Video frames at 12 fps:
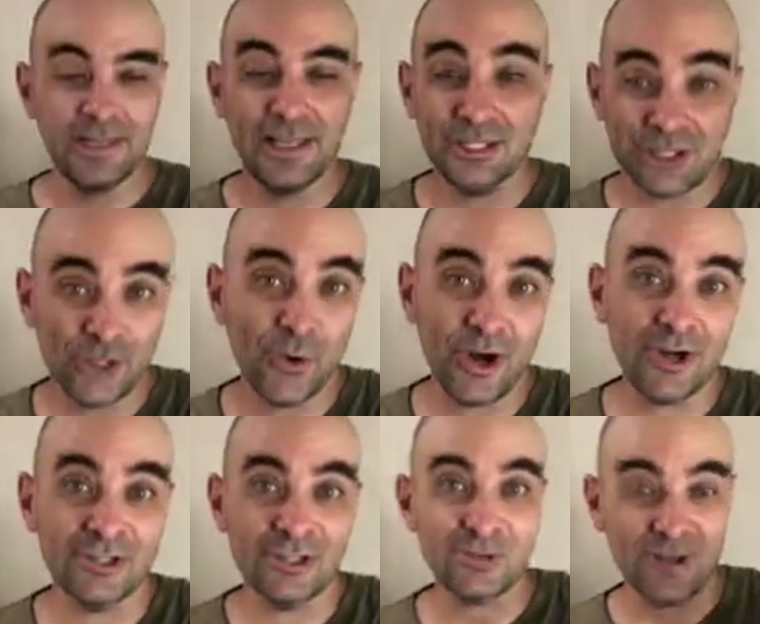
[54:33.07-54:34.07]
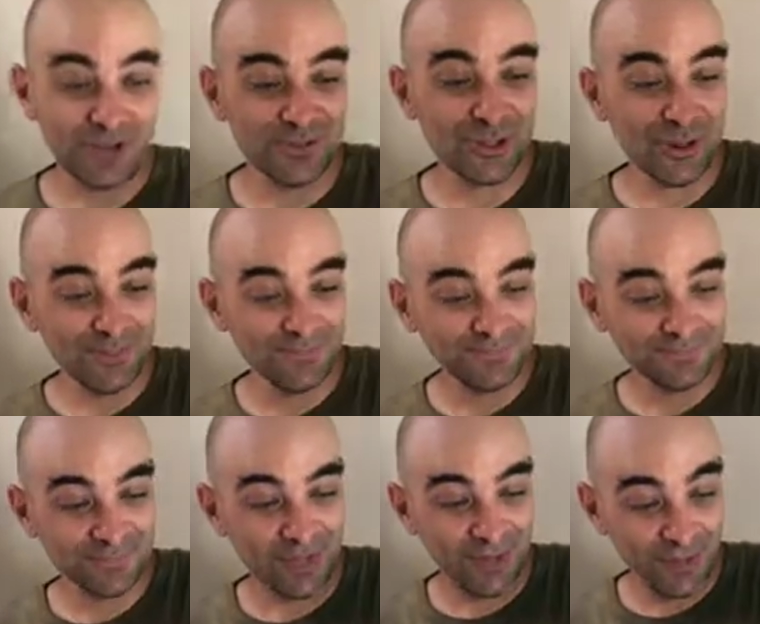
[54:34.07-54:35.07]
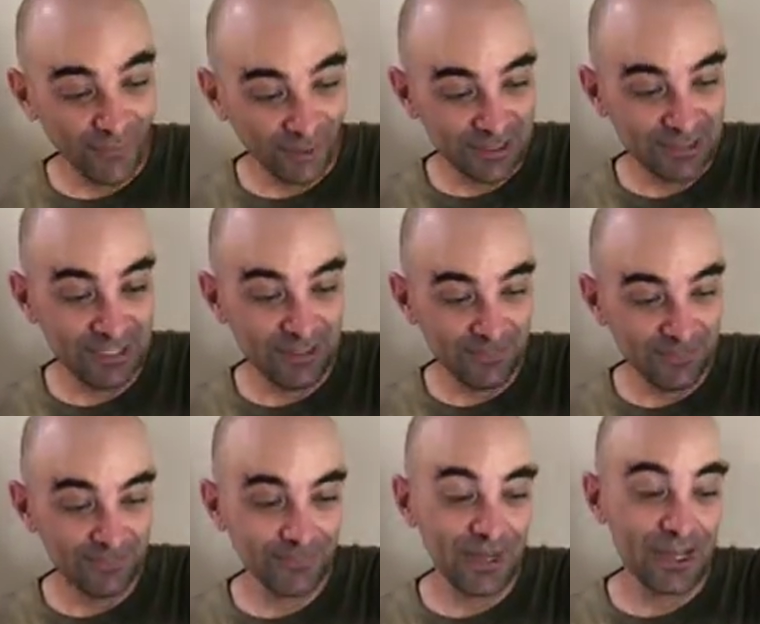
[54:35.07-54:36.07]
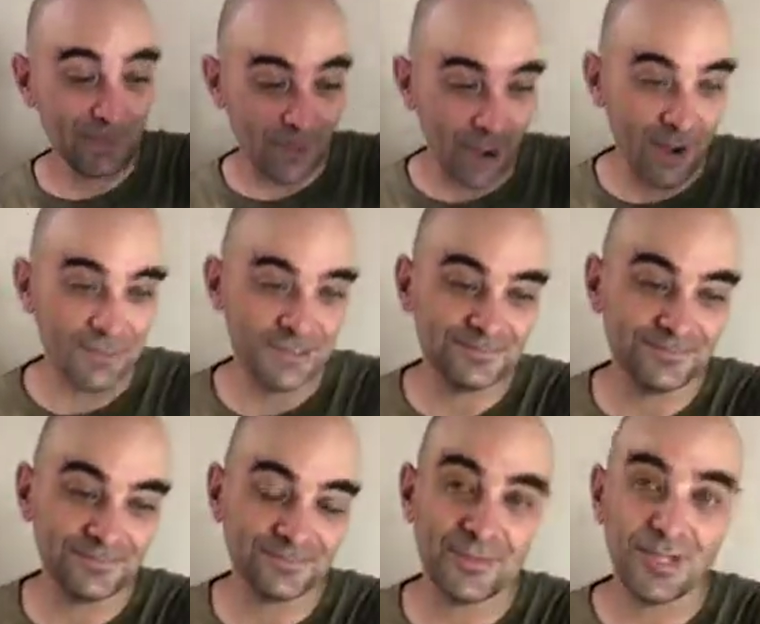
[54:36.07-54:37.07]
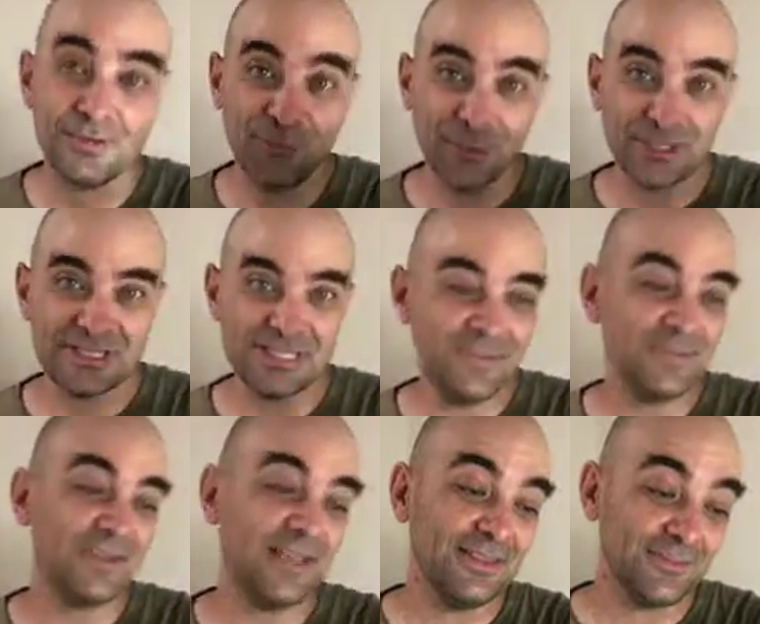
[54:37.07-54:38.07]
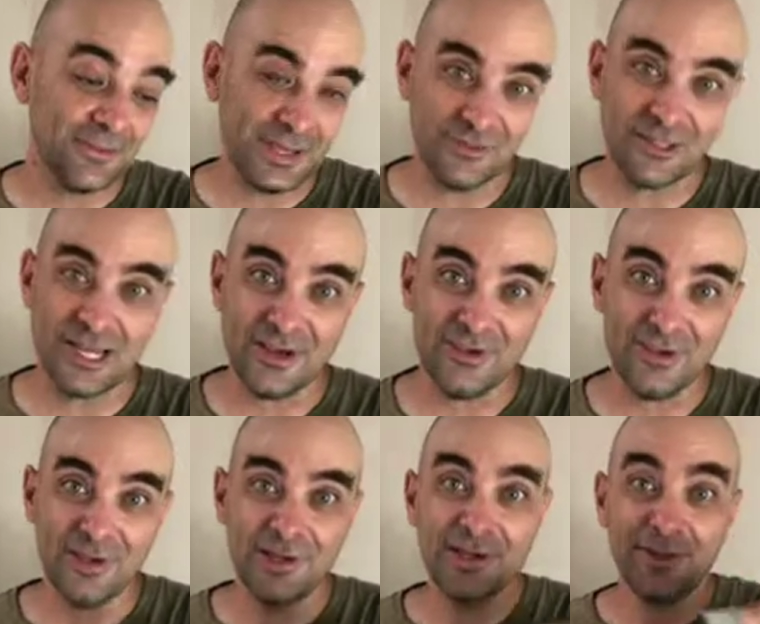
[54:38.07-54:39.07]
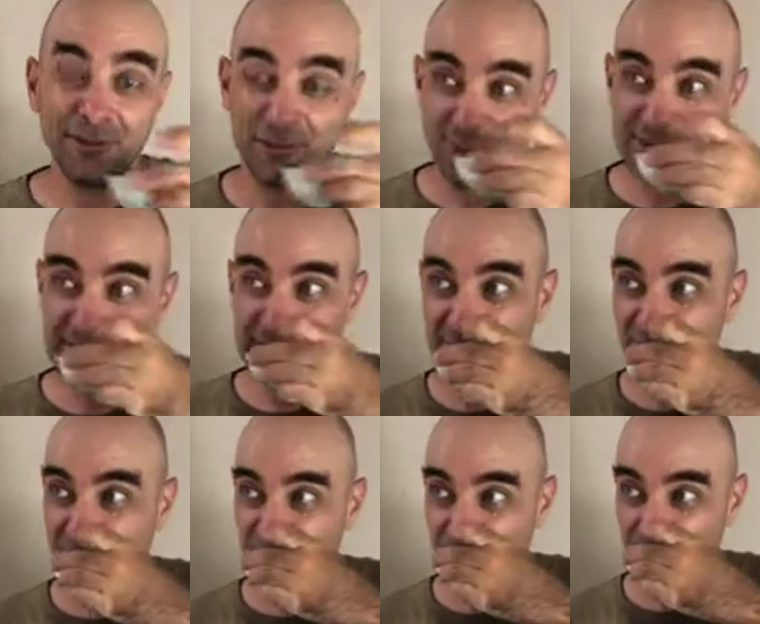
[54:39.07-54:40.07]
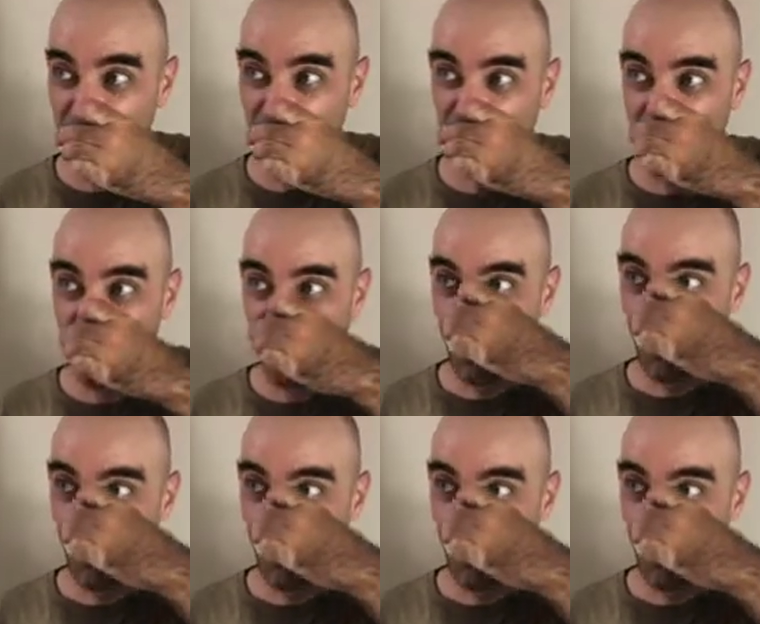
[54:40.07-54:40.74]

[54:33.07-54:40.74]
It's so hard to describe. So the fourth steep, and it popped. The fourth steep, and the flavor's out. The fourth steep, and you are